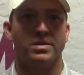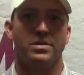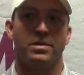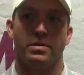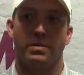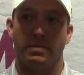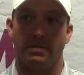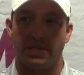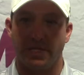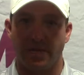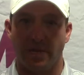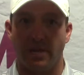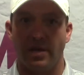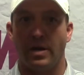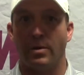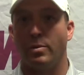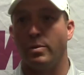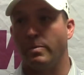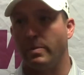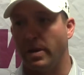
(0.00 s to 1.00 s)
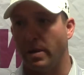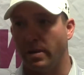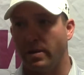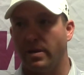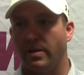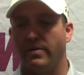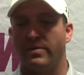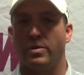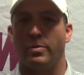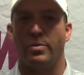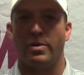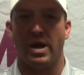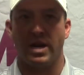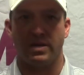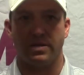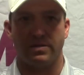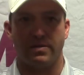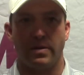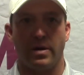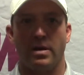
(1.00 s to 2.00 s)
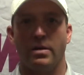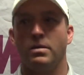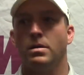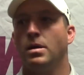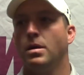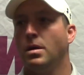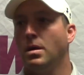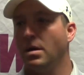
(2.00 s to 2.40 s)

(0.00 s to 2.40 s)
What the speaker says: So Sunday when we get there for the practice round,